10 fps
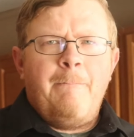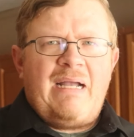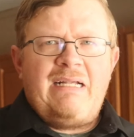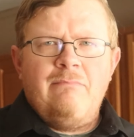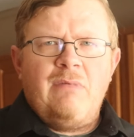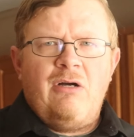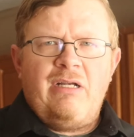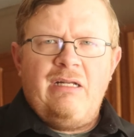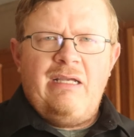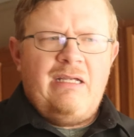bite. I
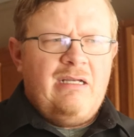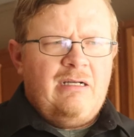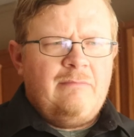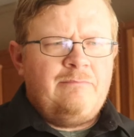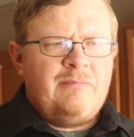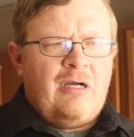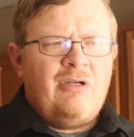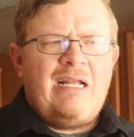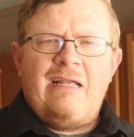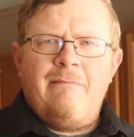don't get
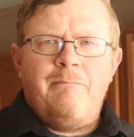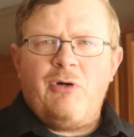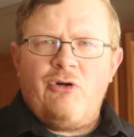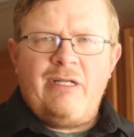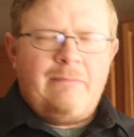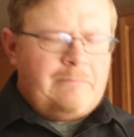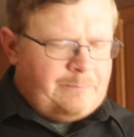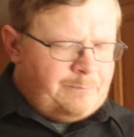any burning.